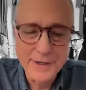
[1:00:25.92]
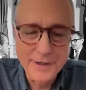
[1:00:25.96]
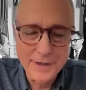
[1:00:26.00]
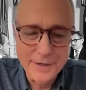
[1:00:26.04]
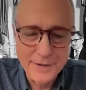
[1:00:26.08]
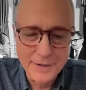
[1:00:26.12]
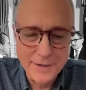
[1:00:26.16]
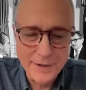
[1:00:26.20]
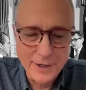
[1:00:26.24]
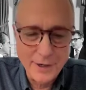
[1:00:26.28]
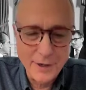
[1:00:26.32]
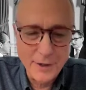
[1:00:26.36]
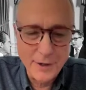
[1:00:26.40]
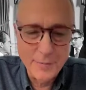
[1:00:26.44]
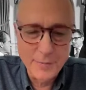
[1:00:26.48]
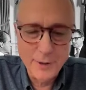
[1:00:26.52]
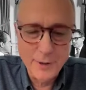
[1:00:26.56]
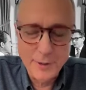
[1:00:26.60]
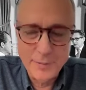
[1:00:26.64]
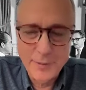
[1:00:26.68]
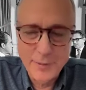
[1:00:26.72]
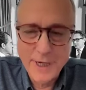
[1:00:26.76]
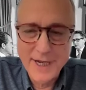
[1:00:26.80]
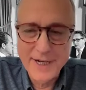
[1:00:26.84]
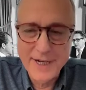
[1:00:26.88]

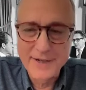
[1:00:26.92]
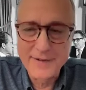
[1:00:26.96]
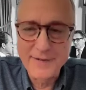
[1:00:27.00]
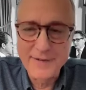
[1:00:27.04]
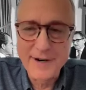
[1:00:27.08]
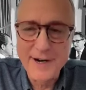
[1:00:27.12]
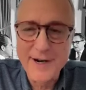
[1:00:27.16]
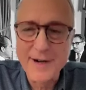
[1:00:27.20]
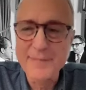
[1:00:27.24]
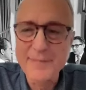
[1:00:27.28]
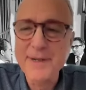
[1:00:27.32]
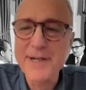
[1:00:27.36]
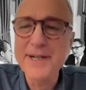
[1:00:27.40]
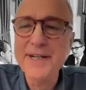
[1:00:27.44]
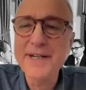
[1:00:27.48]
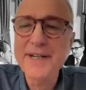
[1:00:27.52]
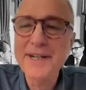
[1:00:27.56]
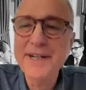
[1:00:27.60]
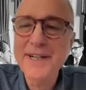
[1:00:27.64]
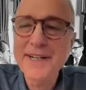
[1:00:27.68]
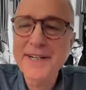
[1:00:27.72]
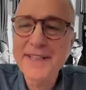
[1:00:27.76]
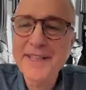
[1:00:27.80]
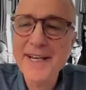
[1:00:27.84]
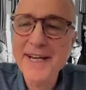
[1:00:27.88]
global panorama
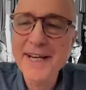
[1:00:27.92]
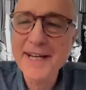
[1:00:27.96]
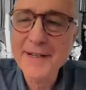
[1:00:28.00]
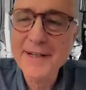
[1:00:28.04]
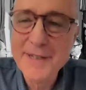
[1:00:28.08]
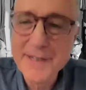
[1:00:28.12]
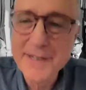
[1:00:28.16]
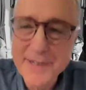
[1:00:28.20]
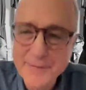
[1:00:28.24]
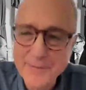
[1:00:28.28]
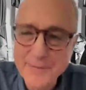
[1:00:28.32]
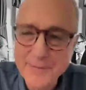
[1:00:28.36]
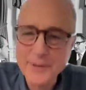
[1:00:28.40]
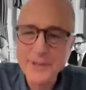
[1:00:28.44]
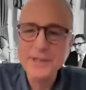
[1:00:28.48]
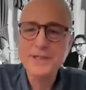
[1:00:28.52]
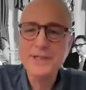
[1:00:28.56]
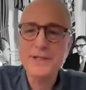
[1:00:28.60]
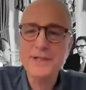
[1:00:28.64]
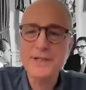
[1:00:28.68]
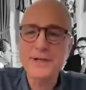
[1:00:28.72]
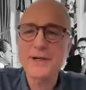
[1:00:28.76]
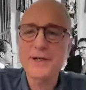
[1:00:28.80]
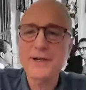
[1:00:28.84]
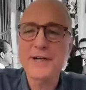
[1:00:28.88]
that we
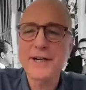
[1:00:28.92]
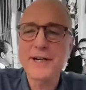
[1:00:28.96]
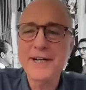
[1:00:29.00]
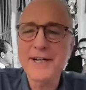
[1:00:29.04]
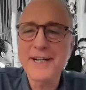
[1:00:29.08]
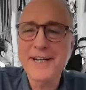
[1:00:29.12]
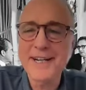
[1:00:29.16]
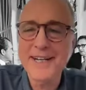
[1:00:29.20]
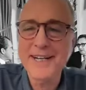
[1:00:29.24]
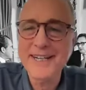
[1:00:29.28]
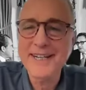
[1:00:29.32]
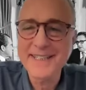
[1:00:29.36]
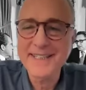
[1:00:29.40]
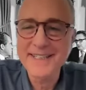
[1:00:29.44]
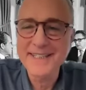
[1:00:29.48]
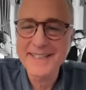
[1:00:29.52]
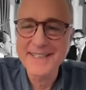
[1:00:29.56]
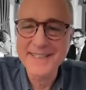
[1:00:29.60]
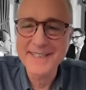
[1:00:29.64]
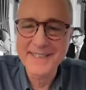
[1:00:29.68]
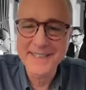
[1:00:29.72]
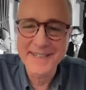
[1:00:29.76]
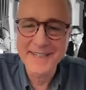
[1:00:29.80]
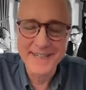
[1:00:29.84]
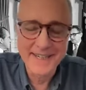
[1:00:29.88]
saw.
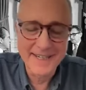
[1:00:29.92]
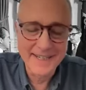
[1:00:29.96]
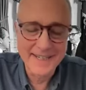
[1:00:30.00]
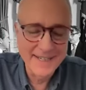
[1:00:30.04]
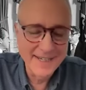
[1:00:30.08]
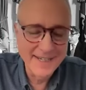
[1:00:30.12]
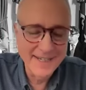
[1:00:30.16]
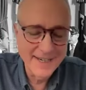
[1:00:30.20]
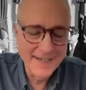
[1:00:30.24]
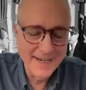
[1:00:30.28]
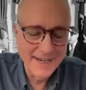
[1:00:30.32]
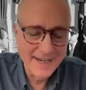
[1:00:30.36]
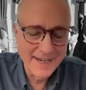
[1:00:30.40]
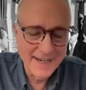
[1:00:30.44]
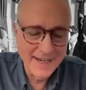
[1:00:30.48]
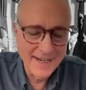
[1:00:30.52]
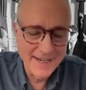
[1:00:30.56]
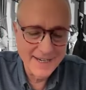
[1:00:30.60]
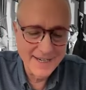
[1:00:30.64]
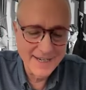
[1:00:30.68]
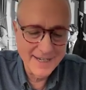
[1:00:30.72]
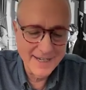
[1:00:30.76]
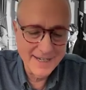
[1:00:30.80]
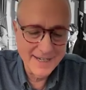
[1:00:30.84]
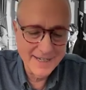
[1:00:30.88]
And
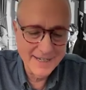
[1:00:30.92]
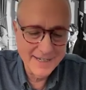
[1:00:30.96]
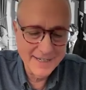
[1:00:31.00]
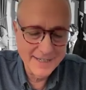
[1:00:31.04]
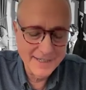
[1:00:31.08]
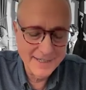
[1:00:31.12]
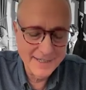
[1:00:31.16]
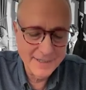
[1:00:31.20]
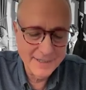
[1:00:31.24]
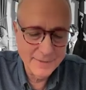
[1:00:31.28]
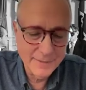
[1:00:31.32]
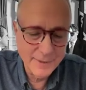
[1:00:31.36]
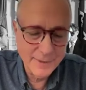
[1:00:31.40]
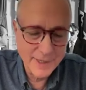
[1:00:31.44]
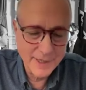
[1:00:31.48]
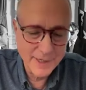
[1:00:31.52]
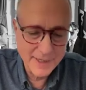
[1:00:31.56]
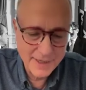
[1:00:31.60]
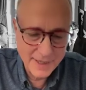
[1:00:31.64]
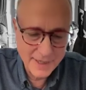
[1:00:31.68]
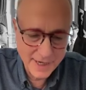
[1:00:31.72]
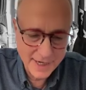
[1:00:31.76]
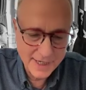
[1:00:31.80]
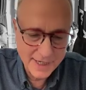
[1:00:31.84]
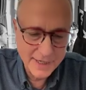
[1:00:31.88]
I want to
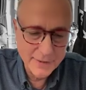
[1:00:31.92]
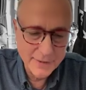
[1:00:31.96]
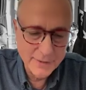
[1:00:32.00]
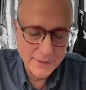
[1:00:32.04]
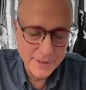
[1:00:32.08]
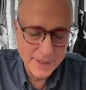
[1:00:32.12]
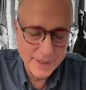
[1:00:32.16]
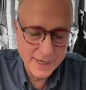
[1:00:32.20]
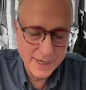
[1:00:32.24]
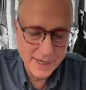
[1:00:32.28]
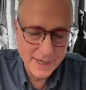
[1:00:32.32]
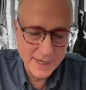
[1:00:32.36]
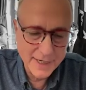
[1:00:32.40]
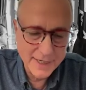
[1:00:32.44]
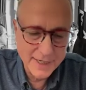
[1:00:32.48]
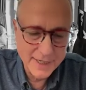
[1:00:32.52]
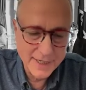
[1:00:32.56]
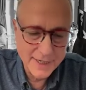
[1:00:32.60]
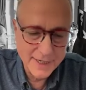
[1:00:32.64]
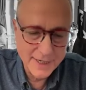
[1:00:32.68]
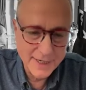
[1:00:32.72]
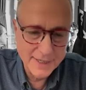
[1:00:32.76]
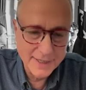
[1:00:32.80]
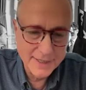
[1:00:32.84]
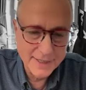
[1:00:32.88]
thank you again,
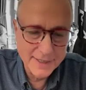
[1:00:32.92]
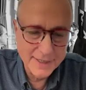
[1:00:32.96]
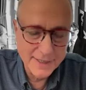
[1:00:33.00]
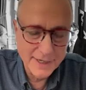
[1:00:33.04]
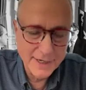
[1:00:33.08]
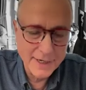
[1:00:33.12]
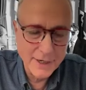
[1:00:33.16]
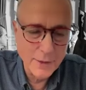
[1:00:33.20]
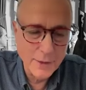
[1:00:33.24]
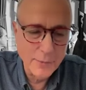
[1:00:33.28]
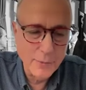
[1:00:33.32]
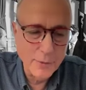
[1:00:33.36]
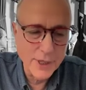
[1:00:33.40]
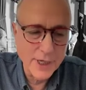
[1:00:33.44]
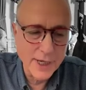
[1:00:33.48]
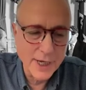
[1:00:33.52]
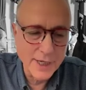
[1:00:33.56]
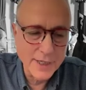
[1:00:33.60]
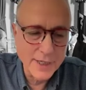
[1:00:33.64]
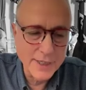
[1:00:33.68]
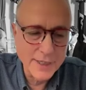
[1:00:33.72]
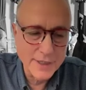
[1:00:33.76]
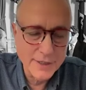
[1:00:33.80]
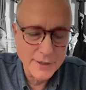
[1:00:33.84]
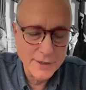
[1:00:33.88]
and I hope we
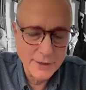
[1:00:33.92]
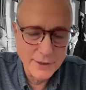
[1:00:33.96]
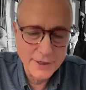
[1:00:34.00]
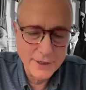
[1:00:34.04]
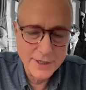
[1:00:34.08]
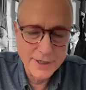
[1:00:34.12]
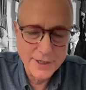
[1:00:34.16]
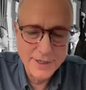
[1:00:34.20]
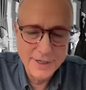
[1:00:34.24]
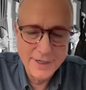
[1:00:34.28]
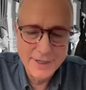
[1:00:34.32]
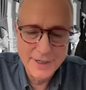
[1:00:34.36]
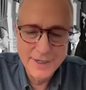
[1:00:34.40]
get to talk